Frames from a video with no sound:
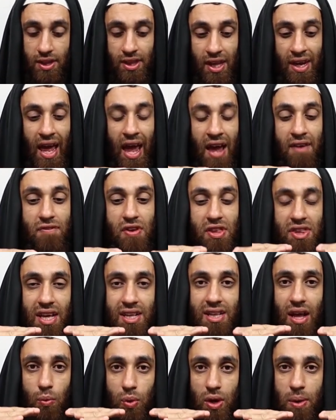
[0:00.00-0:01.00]
then
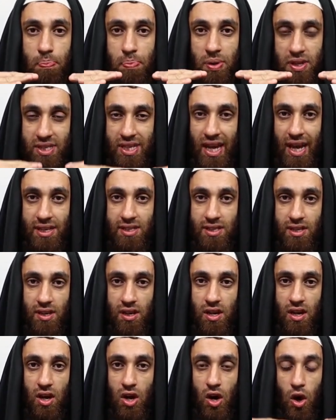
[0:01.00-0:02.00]
everything that we present,
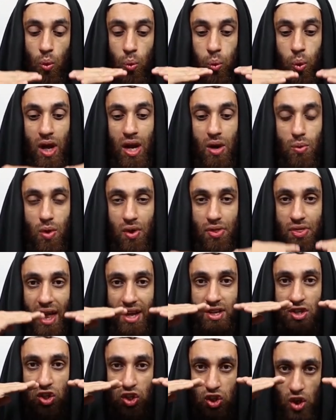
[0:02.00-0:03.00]
we will
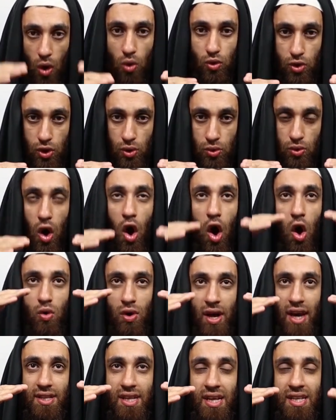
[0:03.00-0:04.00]
then show you,
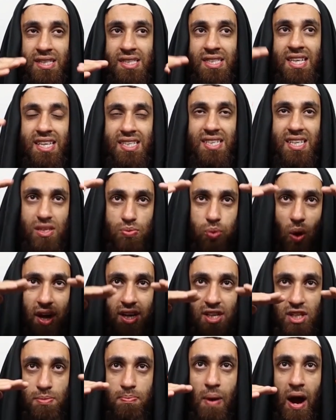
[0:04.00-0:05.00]
okay, then this is
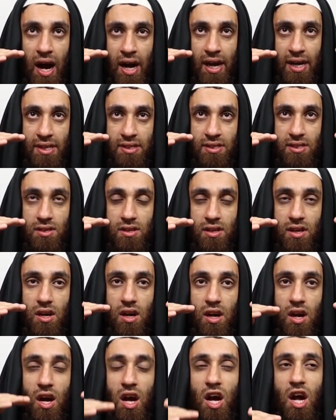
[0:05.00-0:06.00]
what ijma' is.
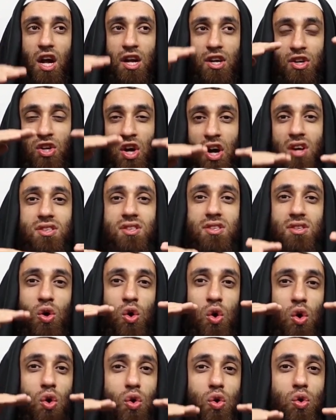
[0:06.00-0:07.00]
Does
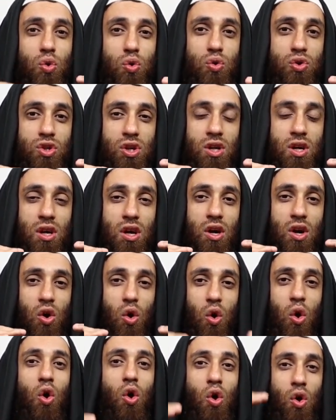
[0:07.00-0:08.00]
Khurooj
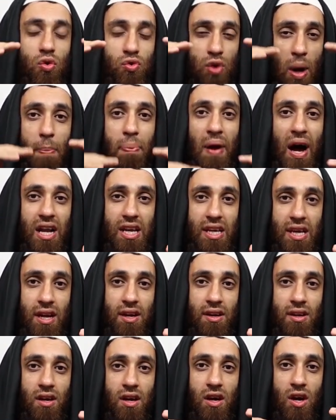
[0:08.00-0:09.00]
or
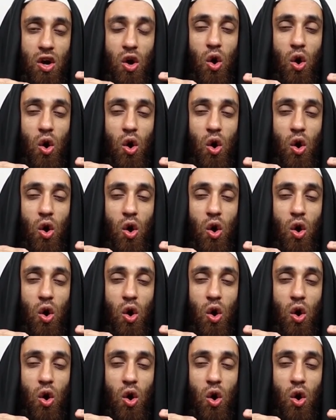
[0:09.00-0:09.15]
rebellion